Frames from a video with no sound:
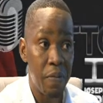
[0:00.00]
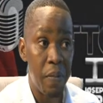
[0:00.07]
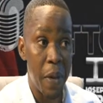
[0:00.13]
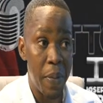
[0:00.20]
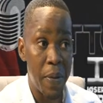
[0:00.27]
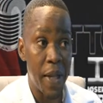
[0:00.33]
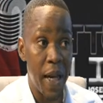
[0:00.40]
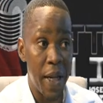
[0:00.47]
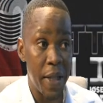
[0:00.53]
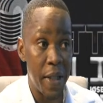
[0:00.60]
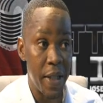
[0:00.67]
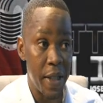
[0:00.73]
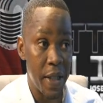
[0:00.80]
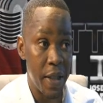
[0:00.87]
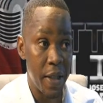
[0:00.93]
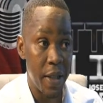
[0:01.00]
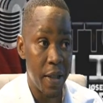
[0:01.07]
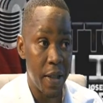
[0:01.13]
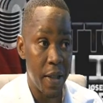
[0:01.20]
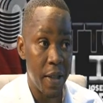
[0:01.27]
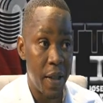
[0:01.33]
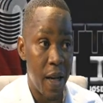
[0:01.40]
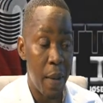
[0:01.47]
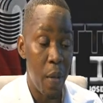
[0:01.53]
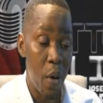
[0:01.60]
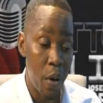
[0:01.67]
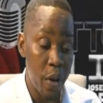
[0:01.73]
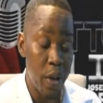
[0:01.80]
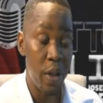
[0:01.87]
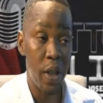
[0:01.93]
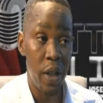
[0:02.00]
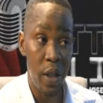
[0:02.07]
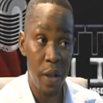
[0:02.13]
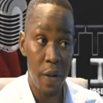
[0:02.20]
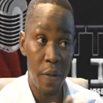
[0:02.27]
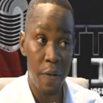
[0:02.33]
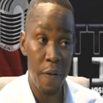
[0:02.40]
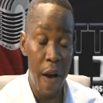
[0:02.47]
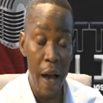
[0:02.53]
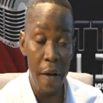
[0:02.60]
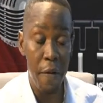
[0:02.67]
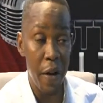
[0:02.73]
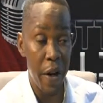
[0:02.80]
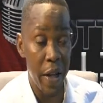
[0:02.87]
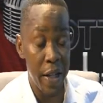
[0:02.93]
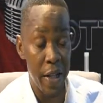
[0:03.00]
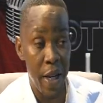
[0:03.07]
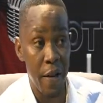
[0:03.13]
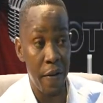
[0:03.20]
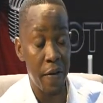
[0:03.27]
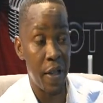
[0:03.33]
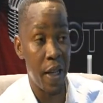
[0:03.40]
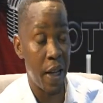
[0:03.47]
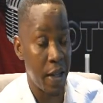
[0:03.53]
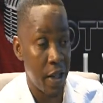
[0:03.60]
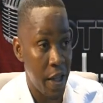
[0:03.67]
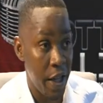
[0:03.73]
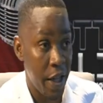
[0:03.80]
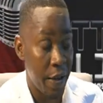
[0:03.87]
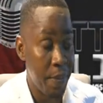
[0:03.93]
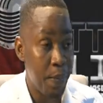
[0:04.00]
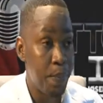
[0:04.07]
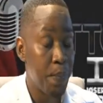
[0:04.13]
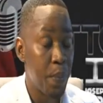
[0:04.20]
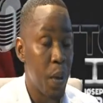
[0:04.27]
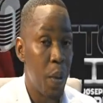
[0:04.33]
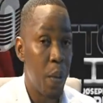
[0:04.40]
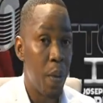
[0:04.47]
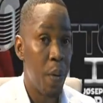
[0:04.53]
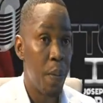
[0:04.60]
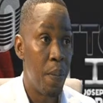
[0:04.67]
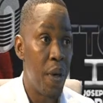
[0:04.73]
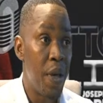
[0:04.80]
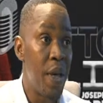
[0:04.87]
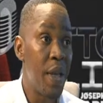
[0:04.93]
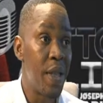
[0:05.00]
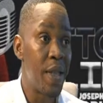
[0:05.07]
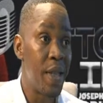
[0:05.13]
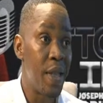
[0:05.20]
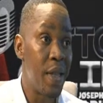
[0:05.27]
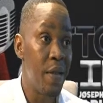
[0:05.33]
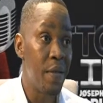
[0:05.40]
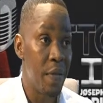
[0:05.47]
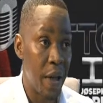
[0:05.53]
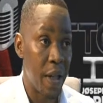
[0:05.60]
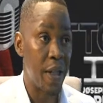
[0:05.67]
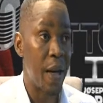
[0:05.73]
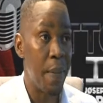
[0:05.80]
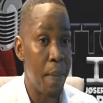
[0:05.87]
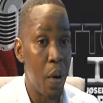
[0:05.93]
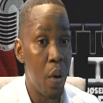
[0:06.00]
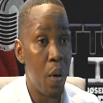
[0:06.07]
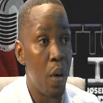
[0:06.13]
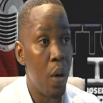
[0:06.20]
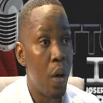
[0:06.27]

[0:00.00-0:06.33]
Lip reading: hepatitis, among the 5 variants that I've said here, B, C, for example,